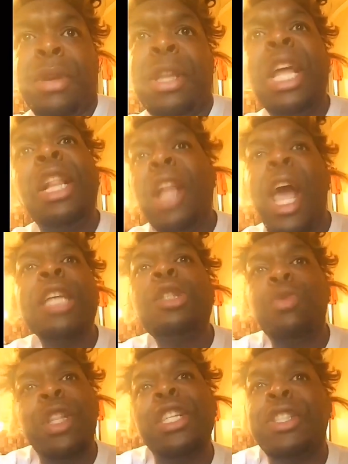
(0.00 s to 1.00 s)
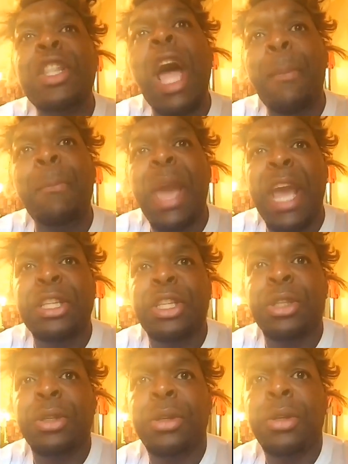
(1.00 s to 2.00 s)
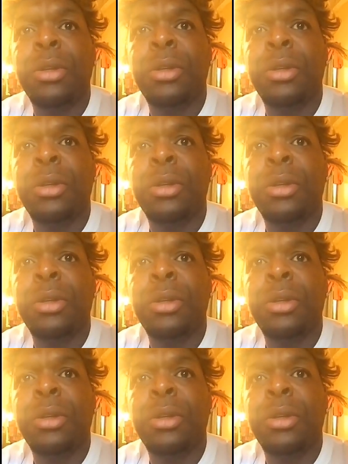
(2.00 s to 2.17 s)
and that last one is not matching.